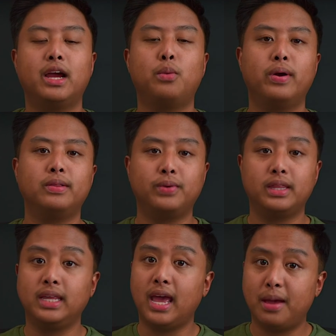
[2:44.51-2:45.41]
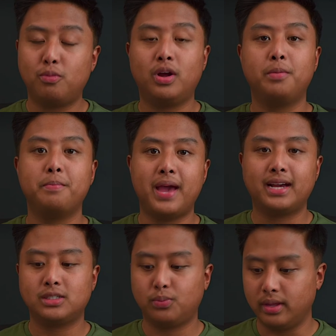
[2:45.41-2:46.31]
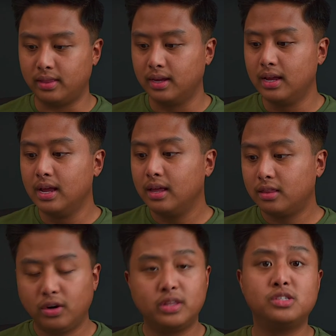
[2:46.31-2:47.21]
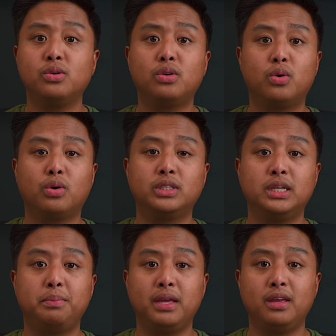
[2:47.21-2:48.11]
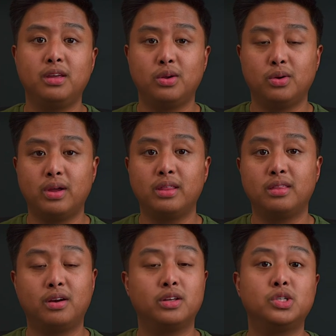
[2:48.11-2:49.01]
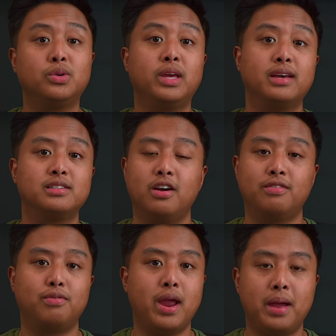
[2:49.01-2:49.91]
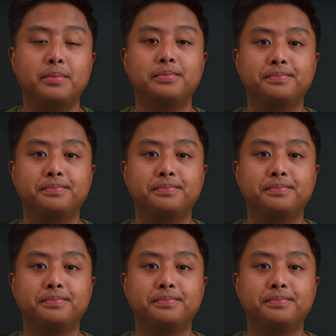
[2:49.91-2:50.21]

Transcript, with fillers: I went with the M1 Max with 32 core GPU and 32 gigs of RAM.